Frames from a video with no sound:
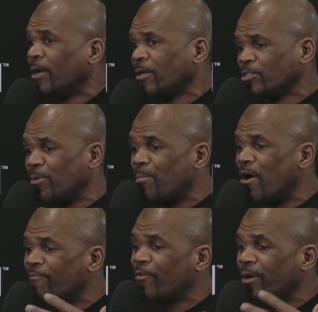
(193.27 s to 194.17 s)
So
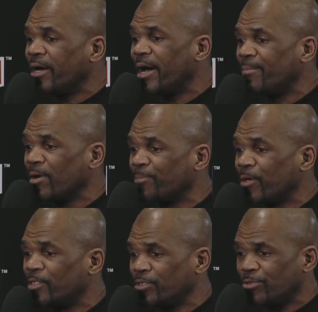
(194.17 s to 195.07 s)
Marvel comic
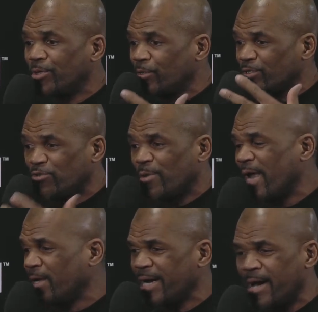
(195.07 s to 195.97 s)
books, through those
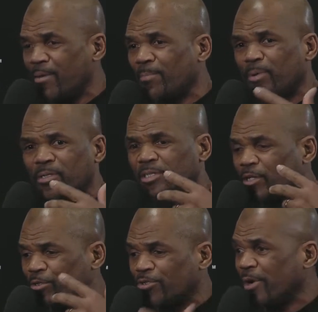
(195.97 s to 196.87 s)
great comic books and
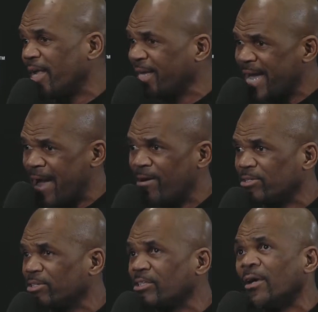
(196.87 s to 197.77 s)
those great
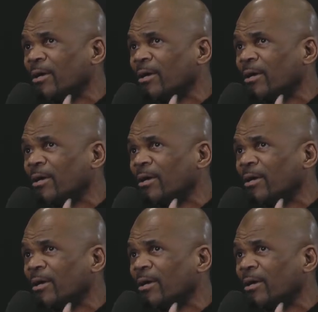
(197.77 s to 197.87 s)
characters